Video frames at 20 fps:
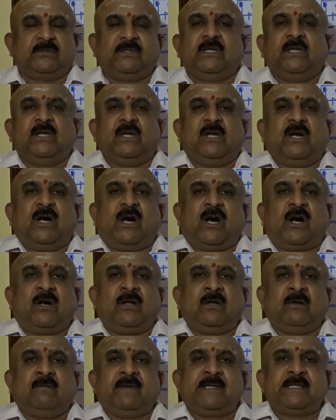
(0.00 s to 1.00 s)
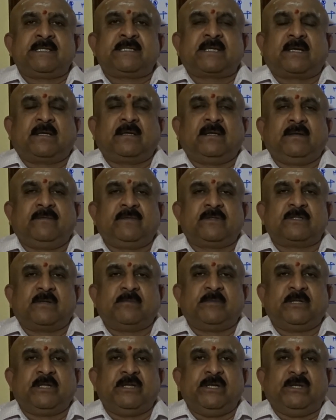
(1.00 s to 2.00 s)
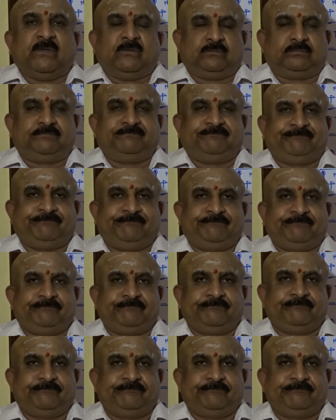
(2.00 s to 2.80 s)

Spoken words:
also. Always struggling for something new.